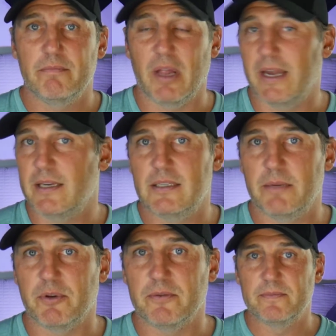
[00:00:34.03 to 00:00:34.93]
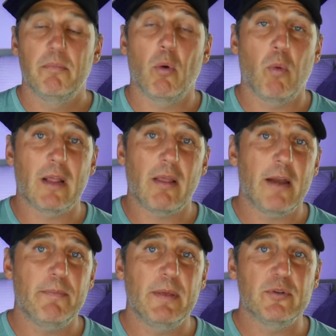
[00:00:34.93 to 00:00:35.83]
plain and simple. But what a lot
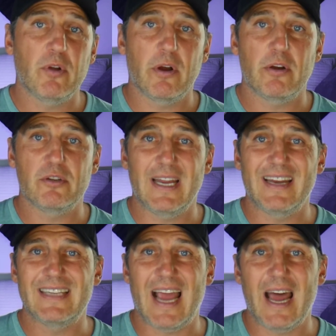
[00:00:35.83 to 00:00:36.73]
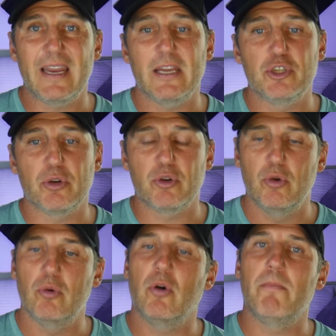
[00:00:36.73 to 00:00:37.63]
of people don't understand is how to get your
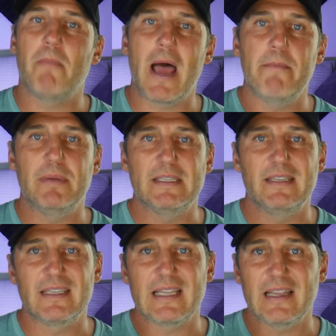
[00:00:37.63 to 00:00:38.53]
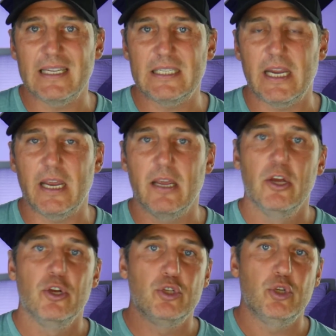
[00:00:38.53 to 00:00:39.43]
Google My Business listing
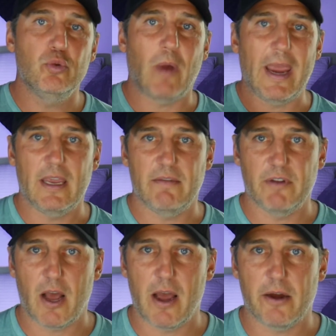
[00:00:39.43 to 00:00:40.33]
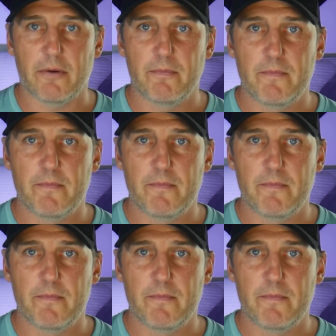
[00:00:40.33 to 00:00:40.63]
to rank even higher.